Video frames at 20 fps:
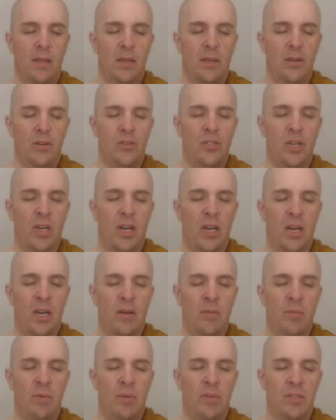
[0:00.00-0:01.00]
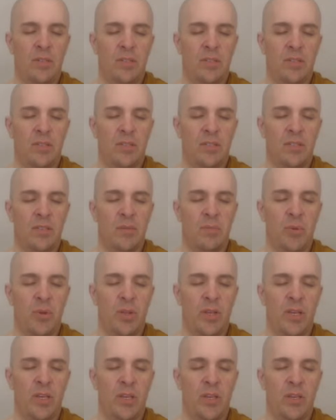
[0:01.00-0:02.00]
Your job is to
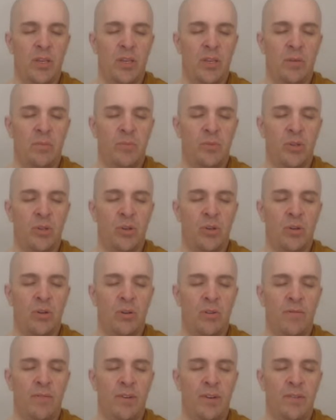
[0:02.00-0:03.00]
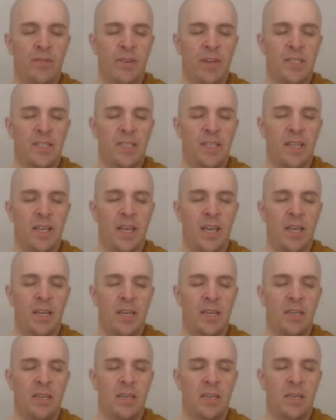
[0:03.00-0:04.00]
simply observe,
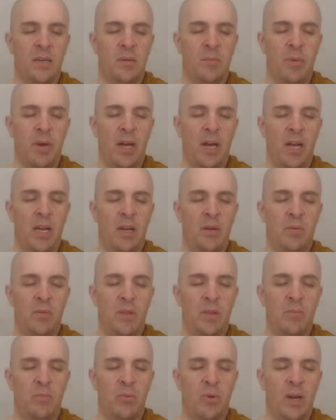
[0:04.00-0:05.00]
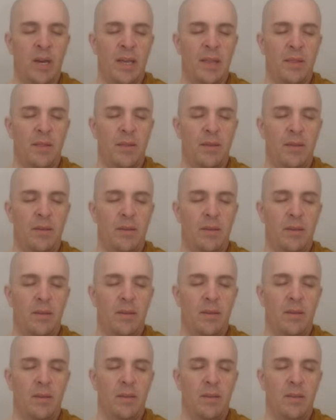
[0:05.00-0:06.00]
investigate, and abide with the breath
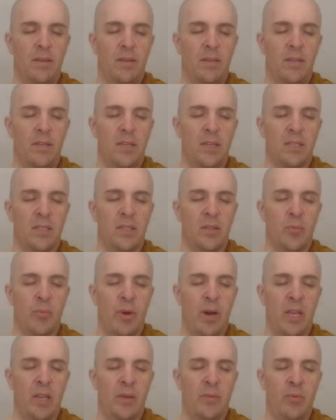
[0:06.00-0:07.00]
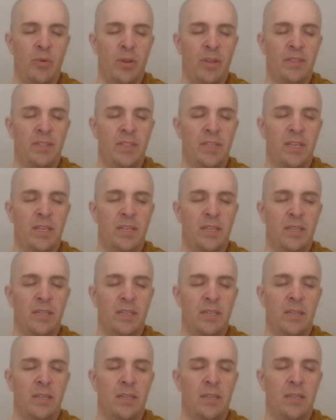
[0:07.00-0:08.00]
as the body breathes
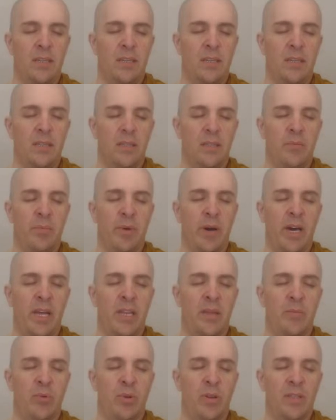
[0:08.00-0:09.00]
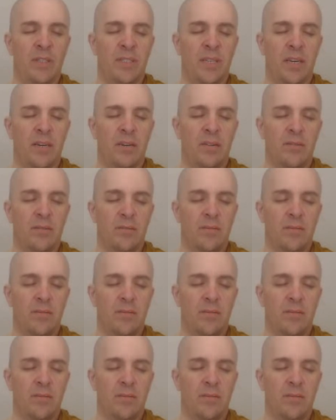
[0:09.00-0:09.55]
in and the body breathes out.